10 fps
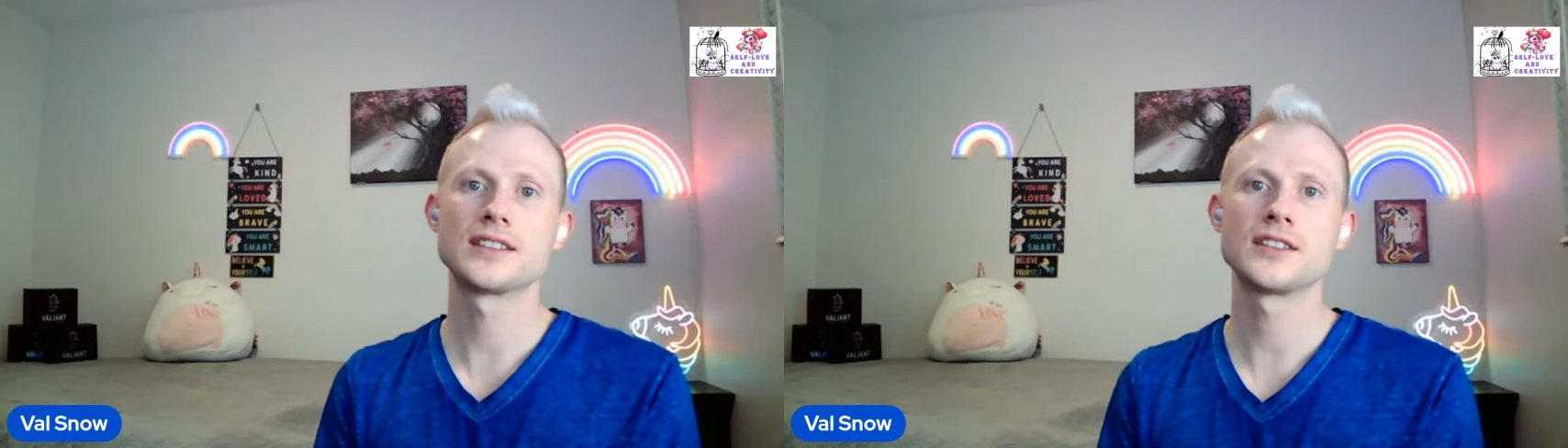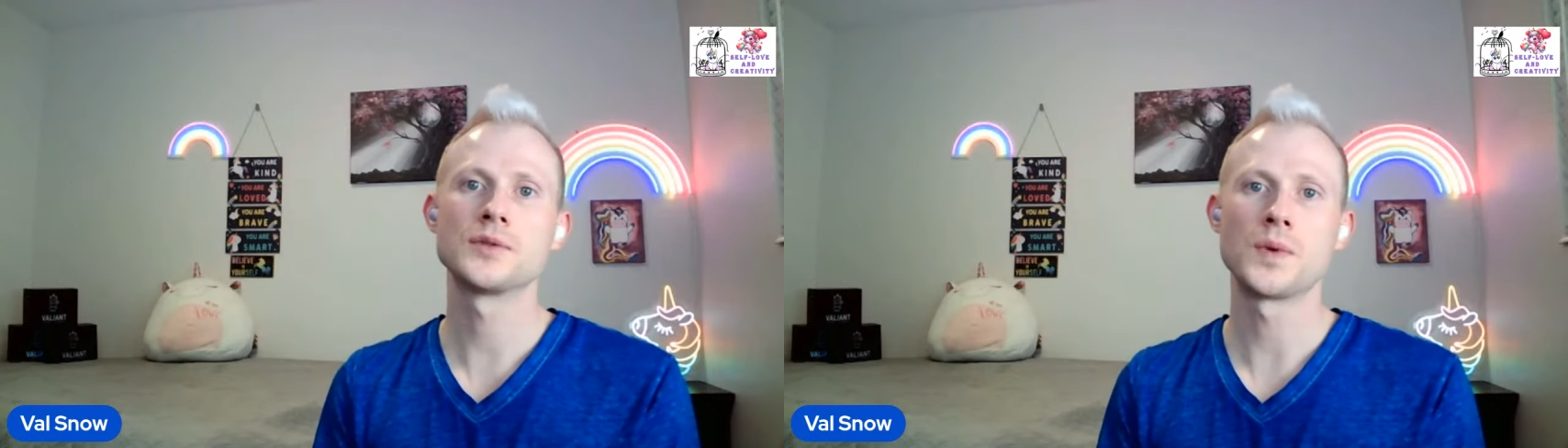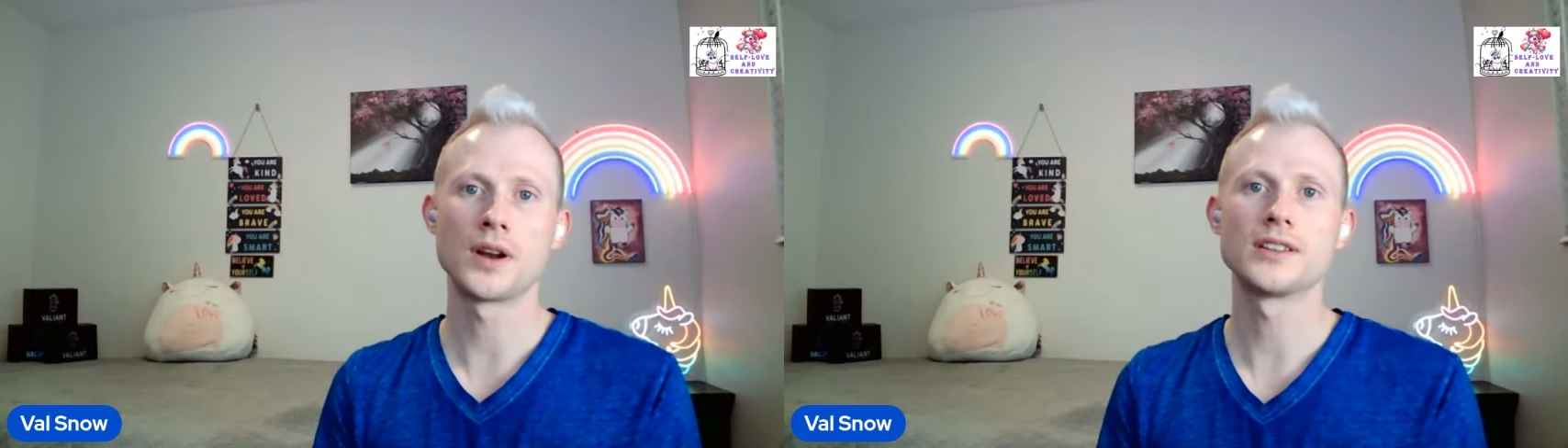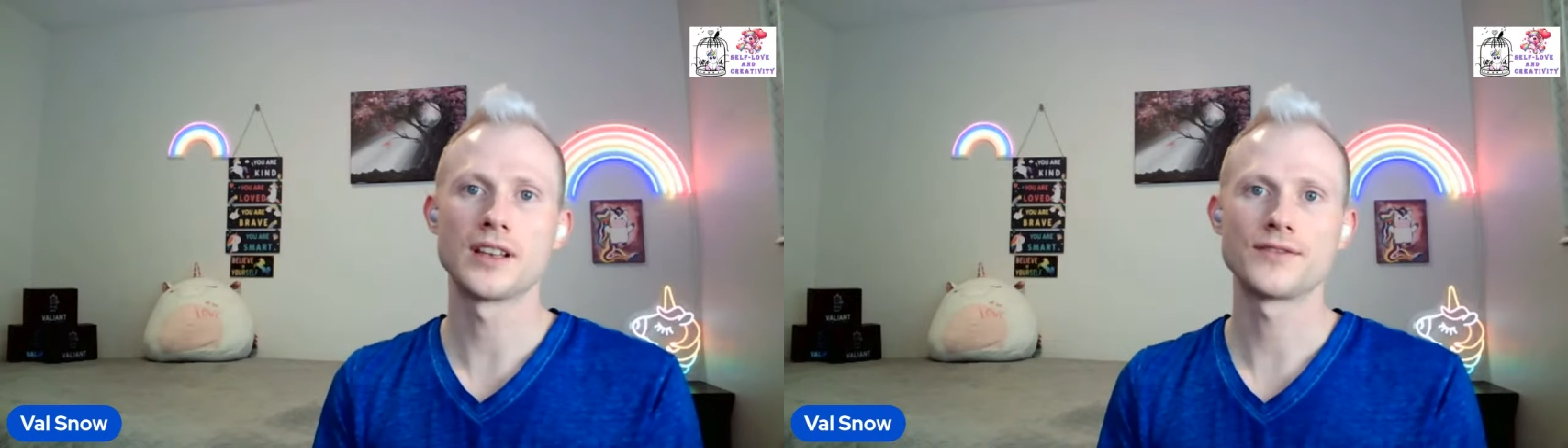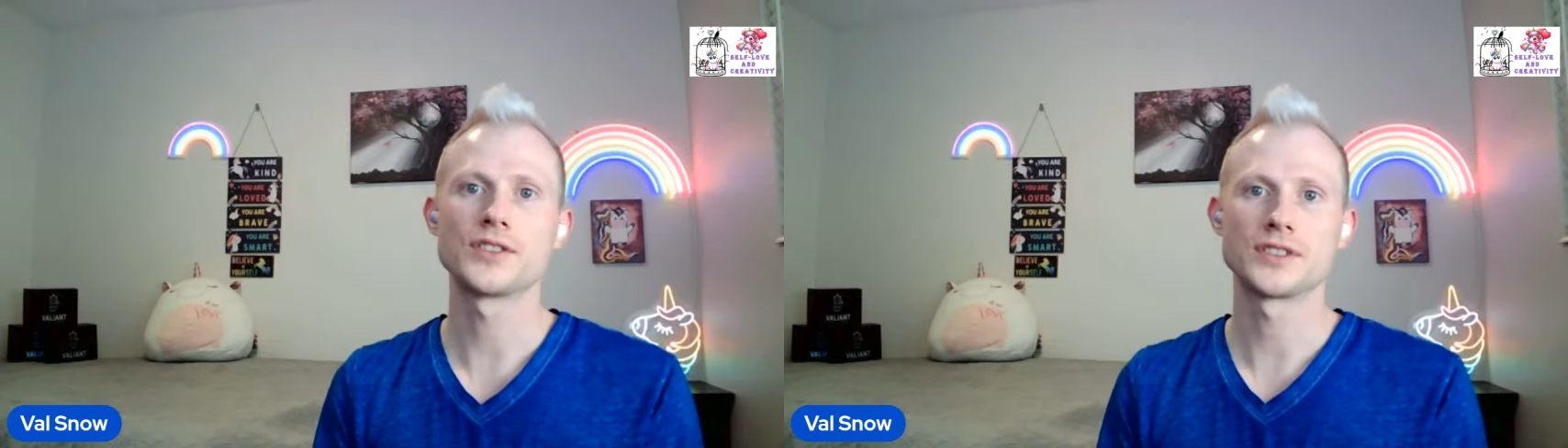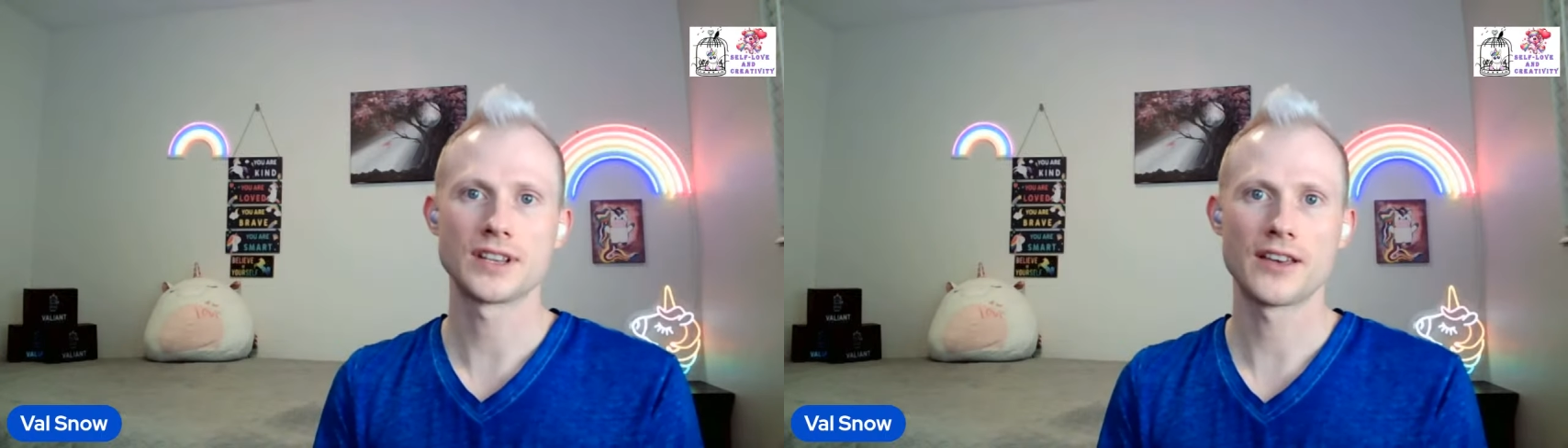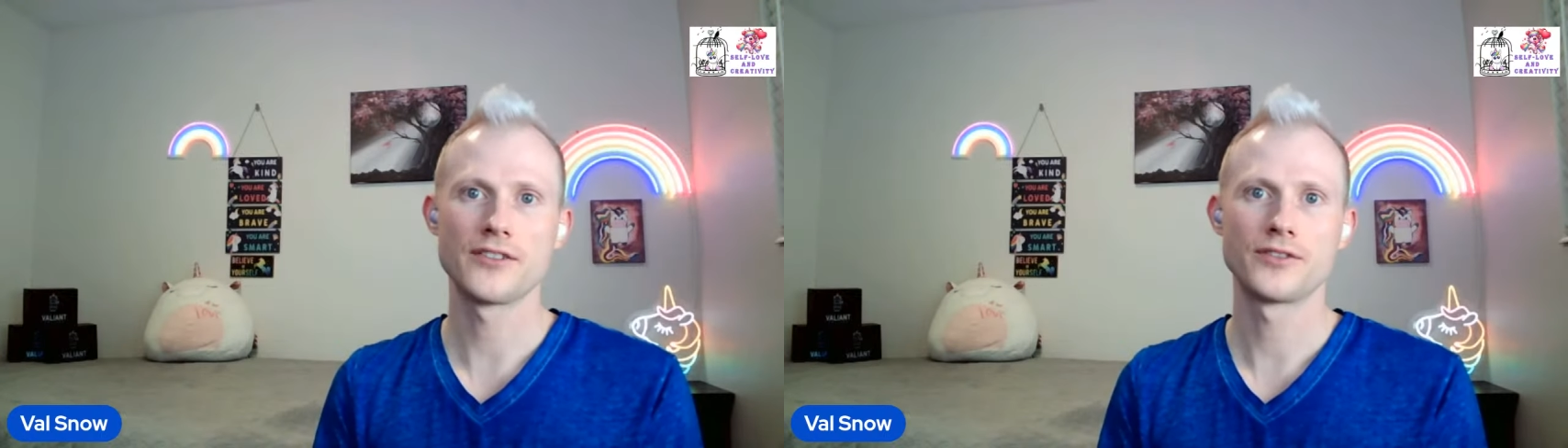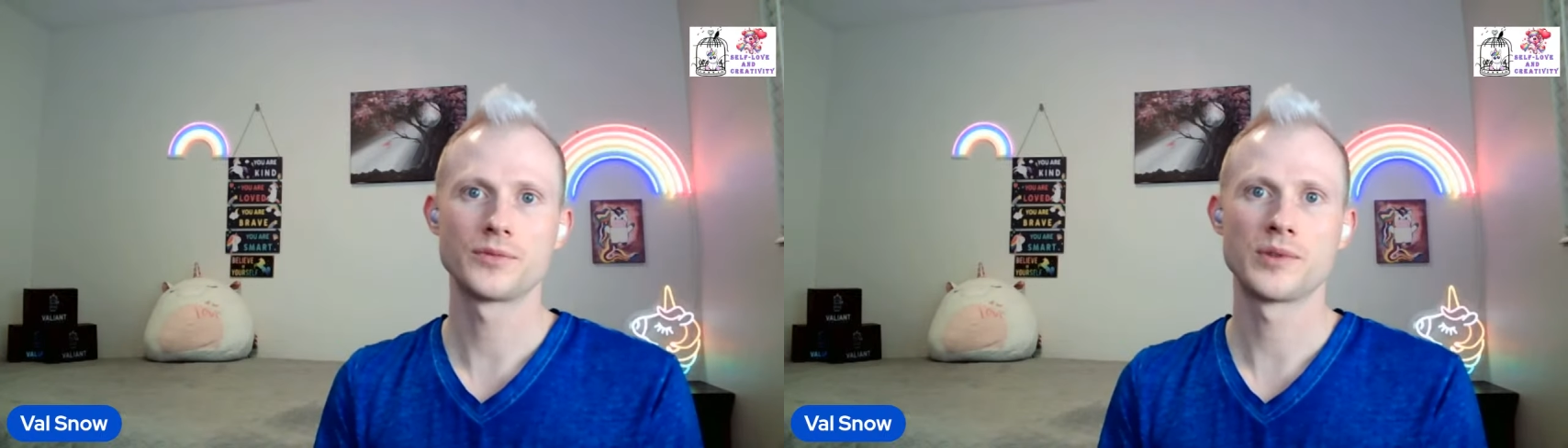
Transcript: that you want to love yourself